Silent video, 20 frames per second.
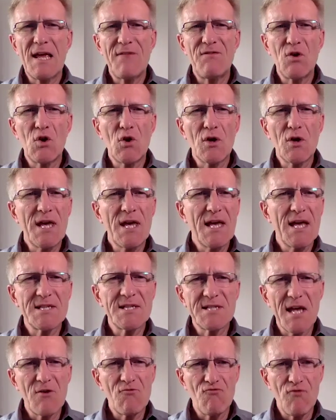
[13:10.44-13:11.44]
you're looking at,
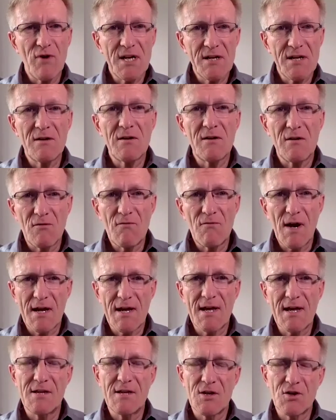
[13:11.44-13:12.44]
say, written
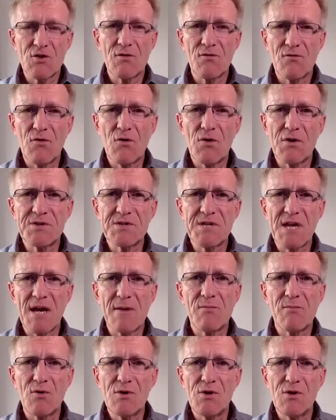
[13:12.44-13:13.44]
recognition, for
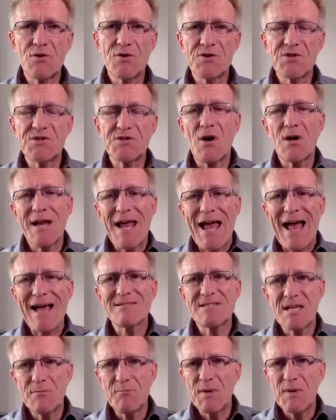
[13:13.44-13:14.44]
example, you could start
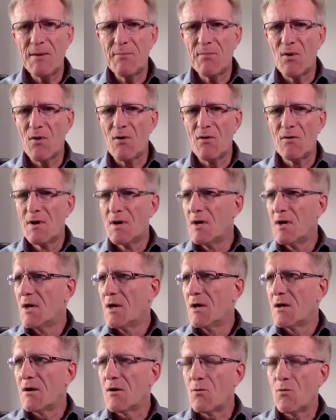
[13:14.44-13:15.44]
asking people,
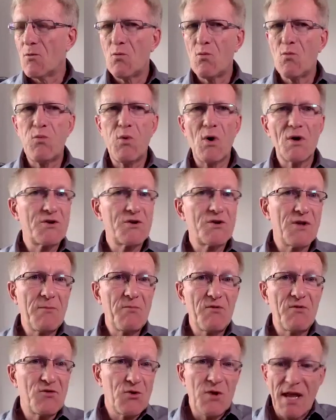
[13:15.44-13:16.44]
what do they
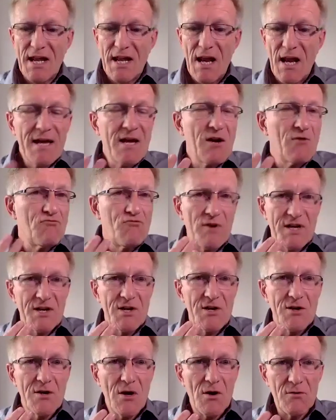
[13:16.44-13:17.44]
like a
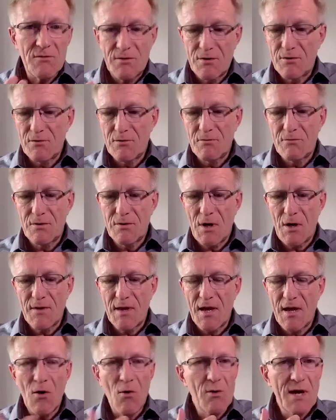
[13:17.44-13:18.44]
written note? Are
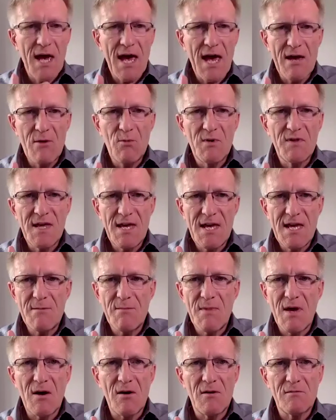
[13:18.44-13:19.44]
they okay with
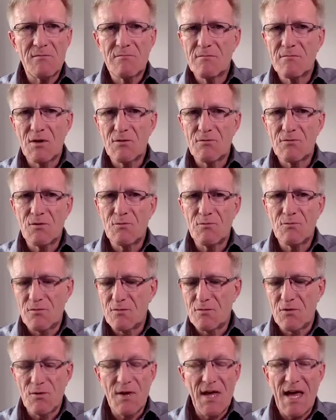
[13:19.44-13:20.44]
email?
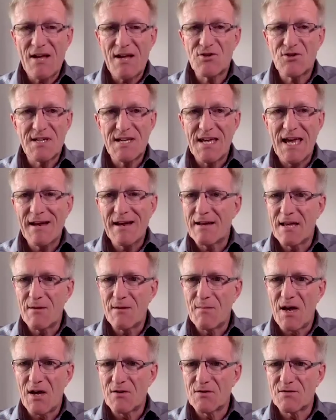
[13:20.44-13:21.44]
Do they actually get
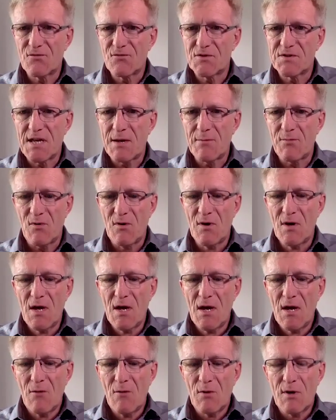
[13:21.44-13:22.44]
emails, for example?
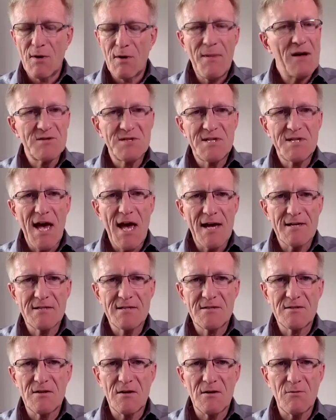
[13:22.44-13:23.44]
What about
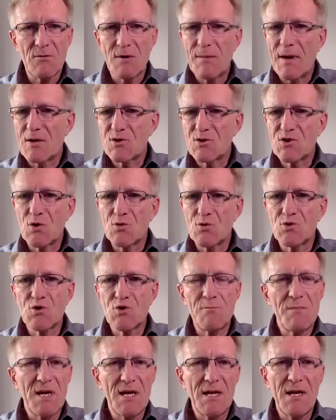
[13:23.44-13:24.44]
text? What about
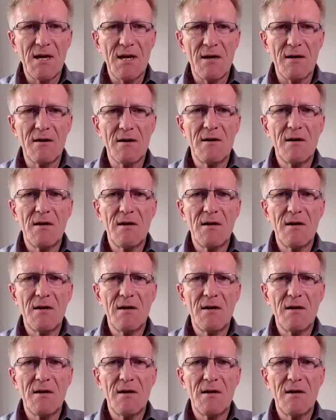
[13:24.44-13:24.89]
social media?